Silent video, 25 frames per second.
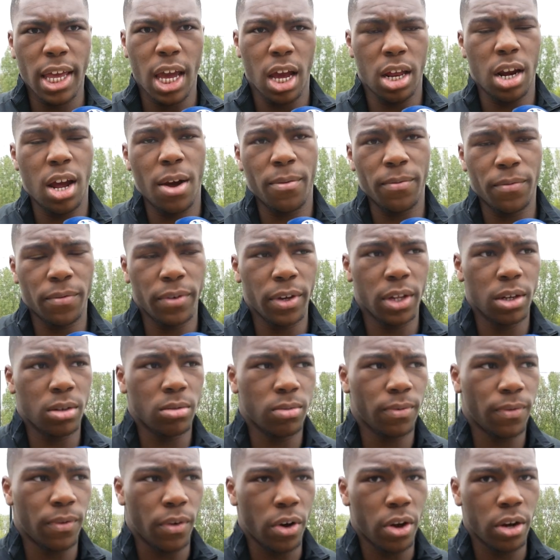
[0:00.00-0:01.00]
Yeah, I'm
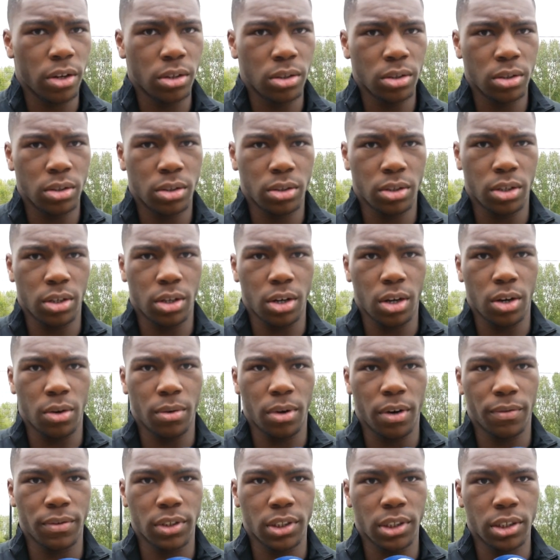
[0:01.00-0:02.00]
feeling fine. You
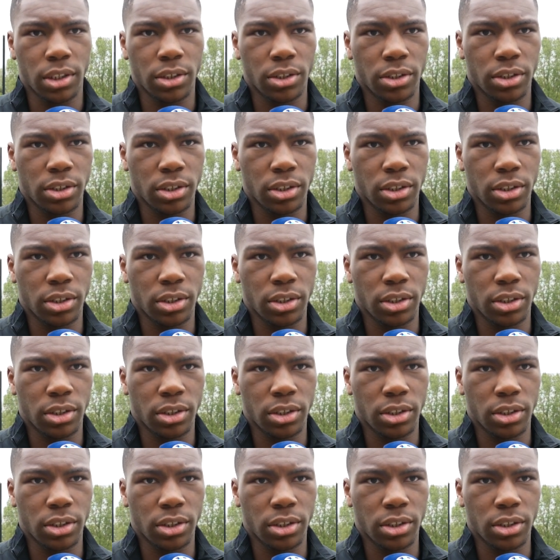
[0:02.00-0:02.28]
know, obviously,